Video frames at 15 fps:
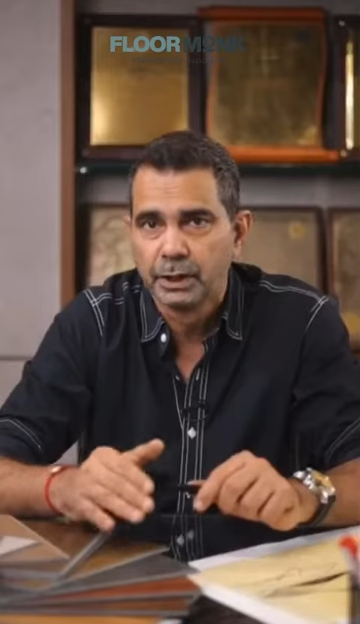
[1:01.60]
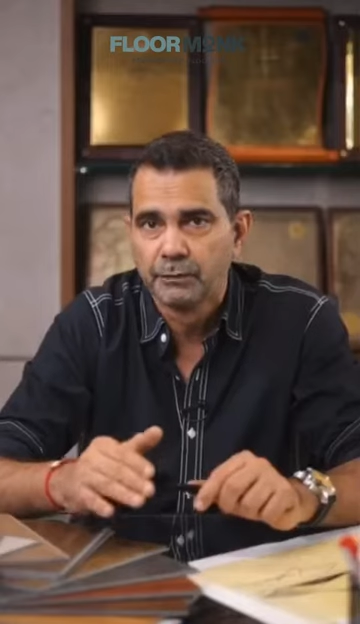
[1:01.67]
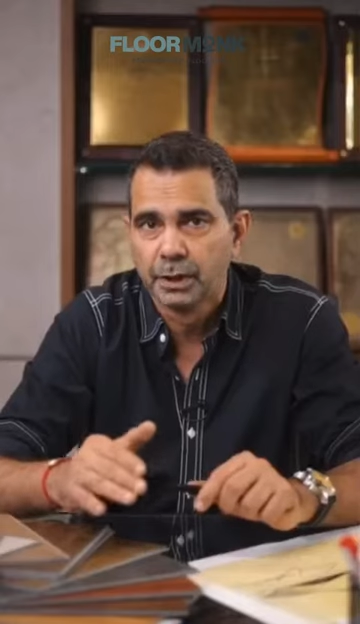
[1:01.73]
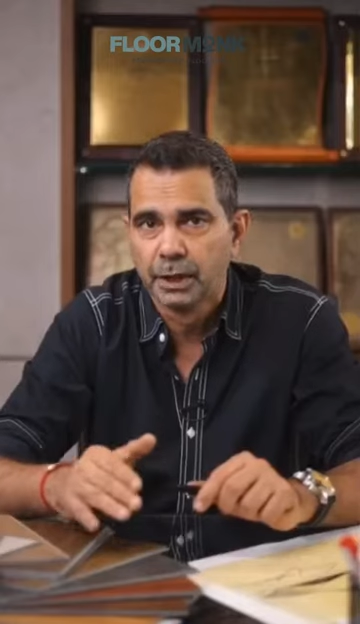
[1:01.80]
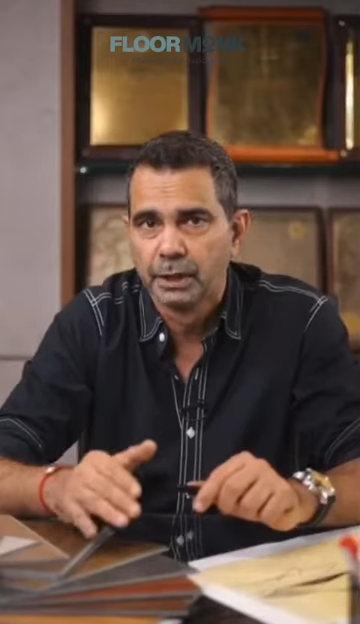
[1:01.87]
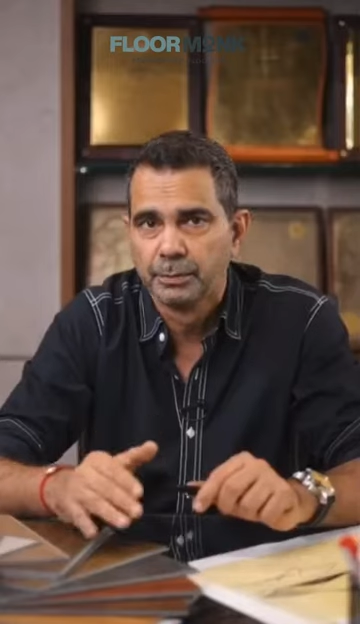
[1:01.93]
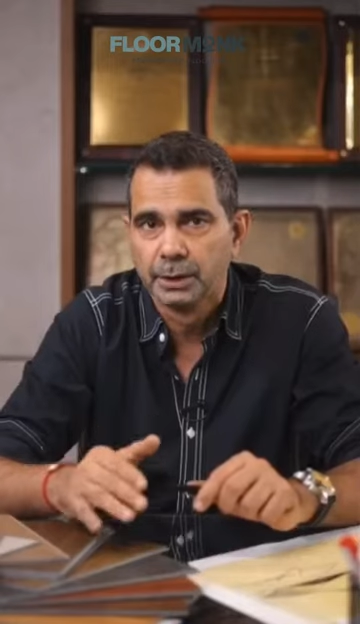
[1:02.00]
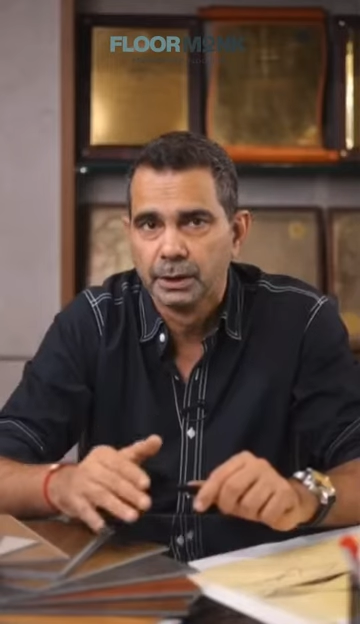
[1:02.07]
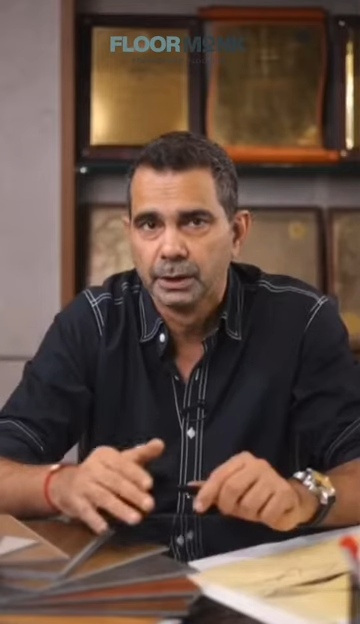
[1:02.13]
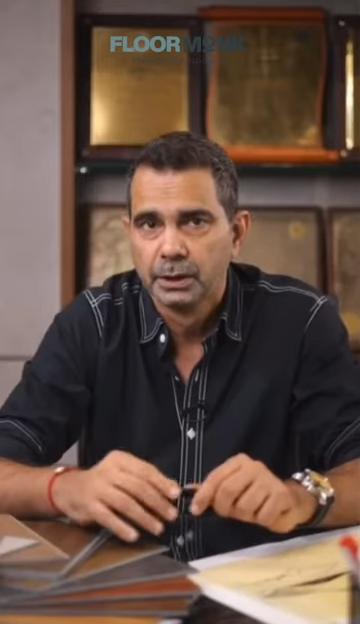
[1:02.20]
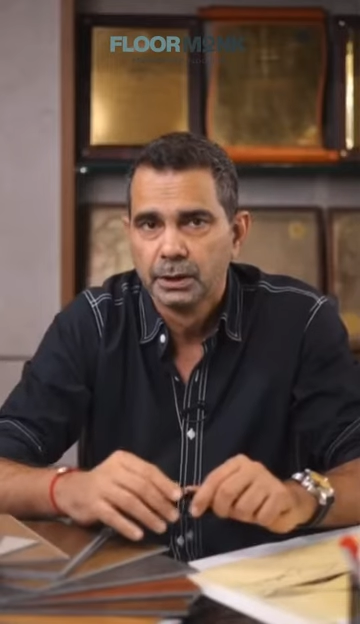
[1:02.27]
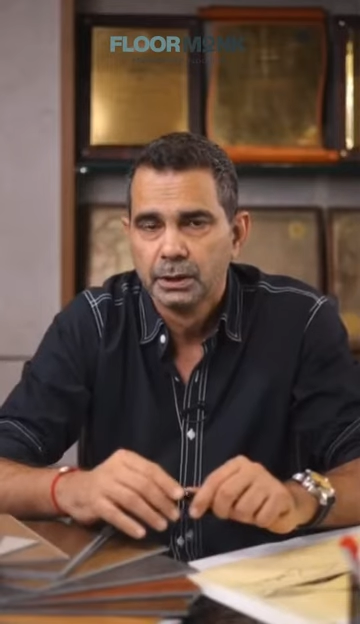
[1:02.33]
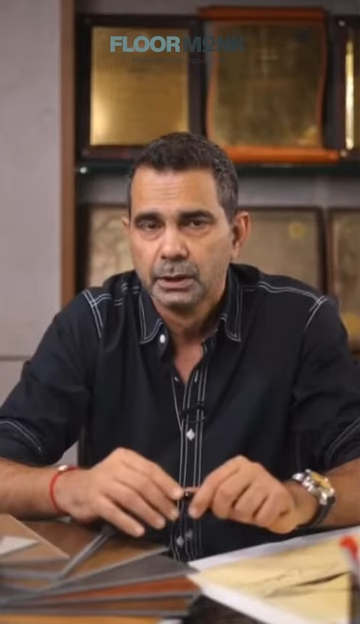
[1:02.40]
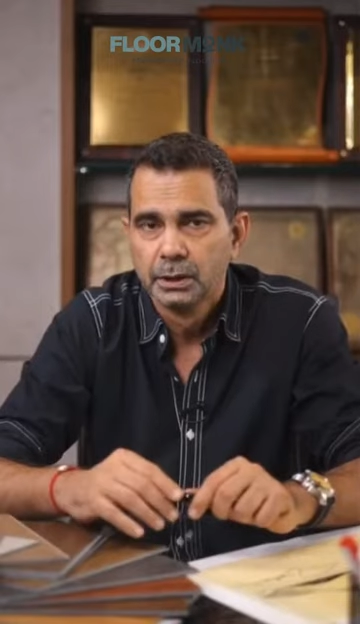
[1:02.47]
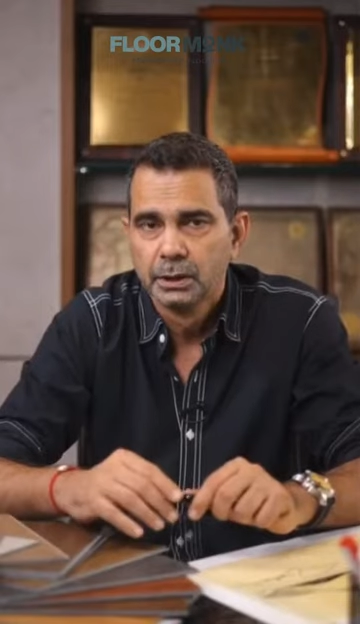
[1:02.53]
environment.
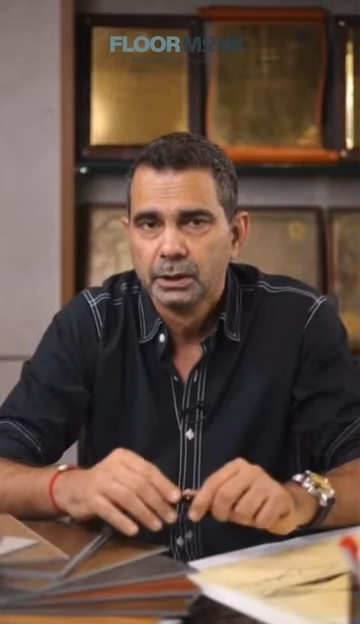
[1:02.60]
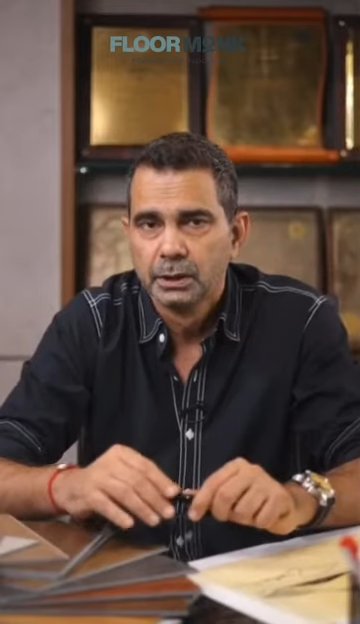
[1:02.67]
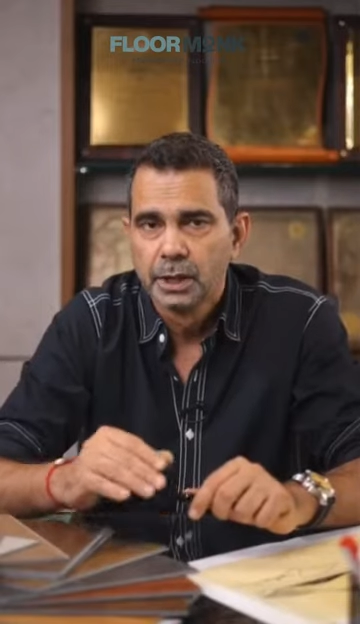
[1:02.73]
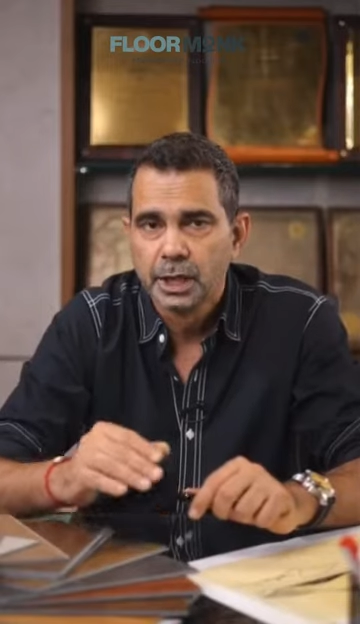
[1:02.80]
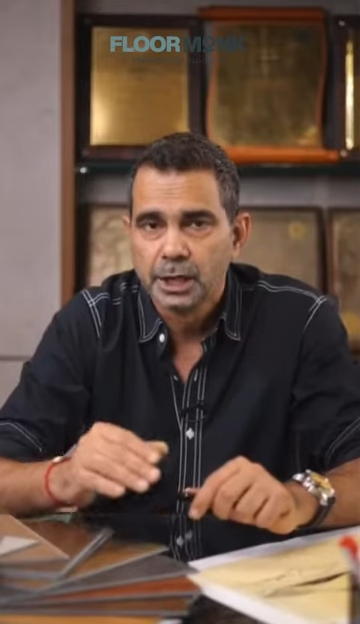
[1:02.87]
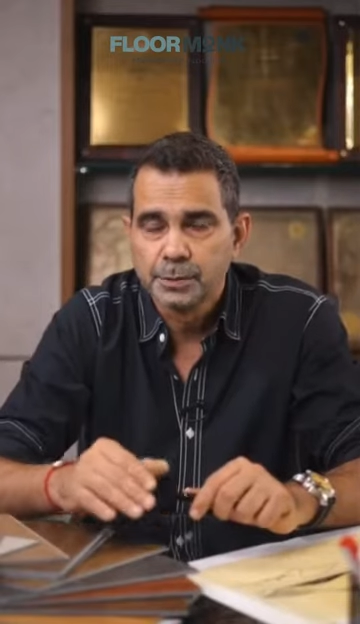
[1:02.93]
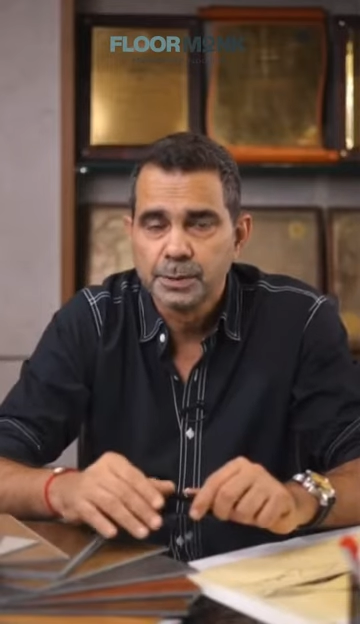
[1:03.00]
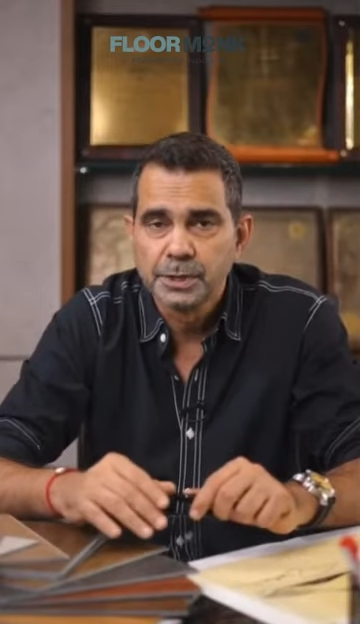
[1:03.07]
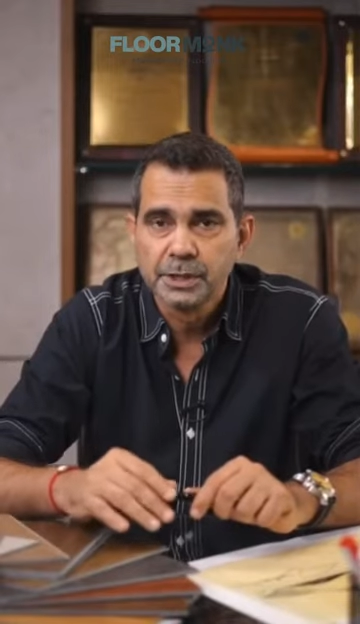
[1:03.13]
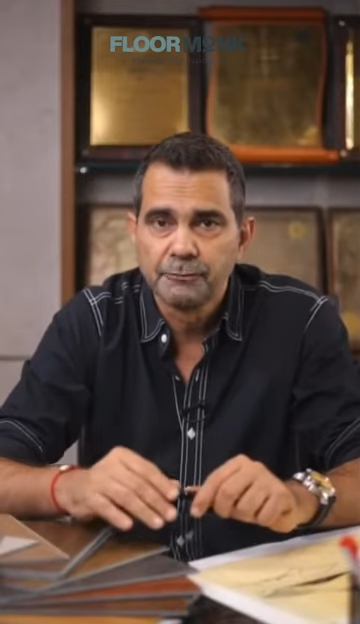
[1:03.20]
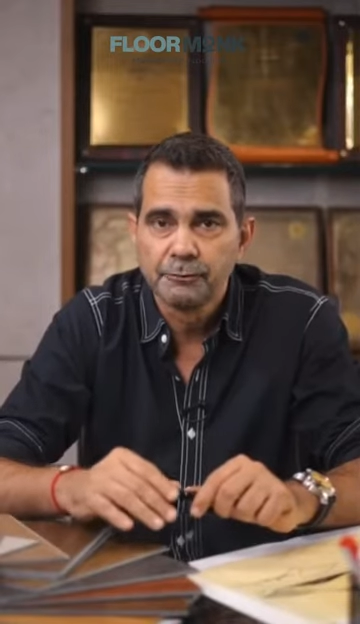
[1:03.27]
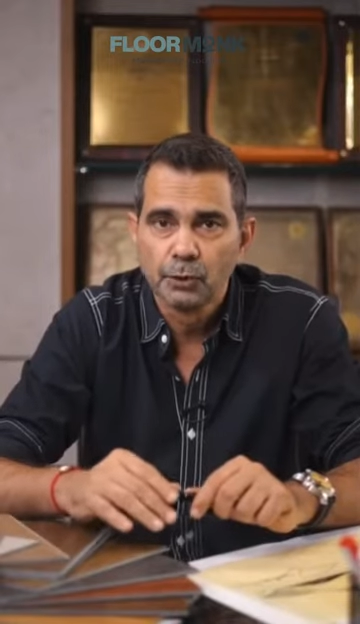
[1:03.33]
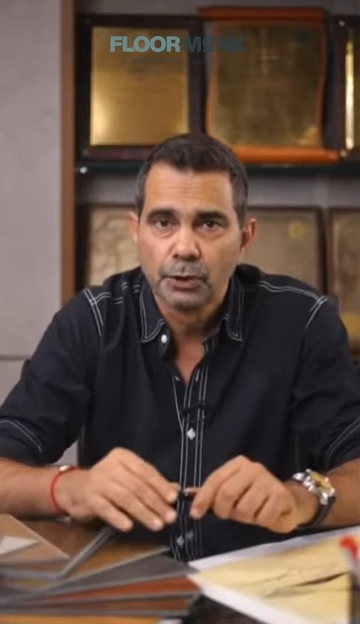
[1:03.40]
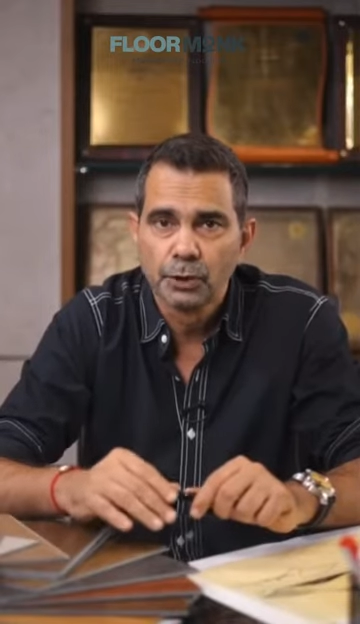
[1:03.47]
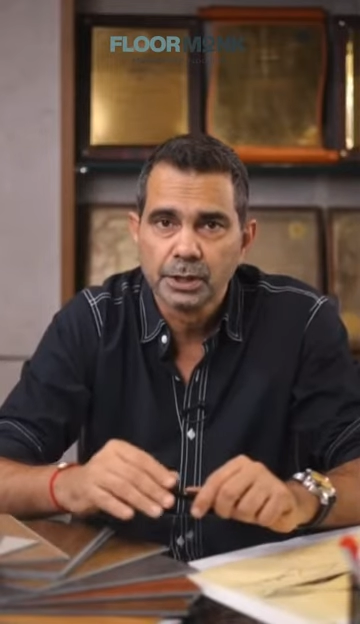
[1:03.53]
SPC
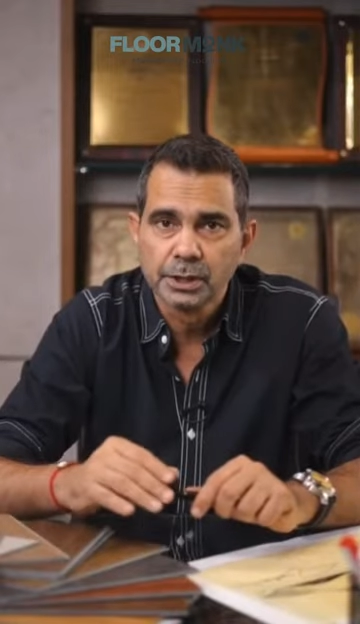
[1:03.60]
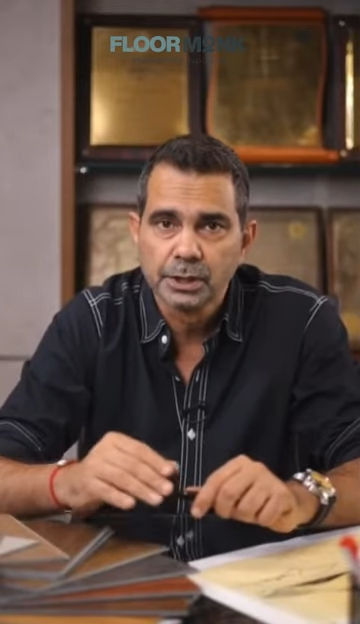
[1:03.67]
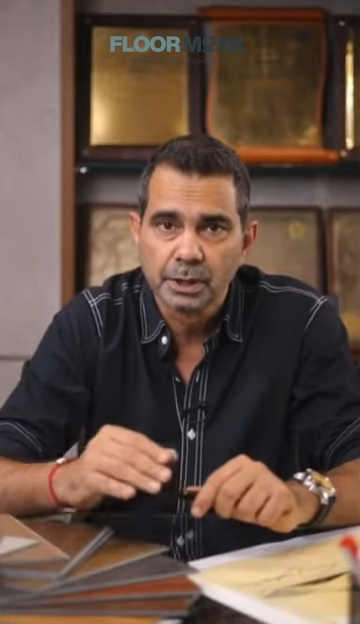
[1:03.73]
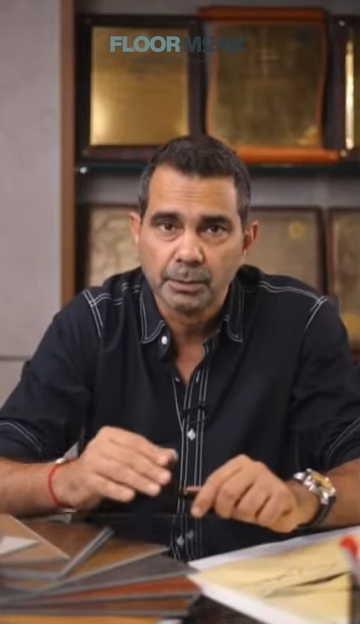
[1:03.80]
flooring's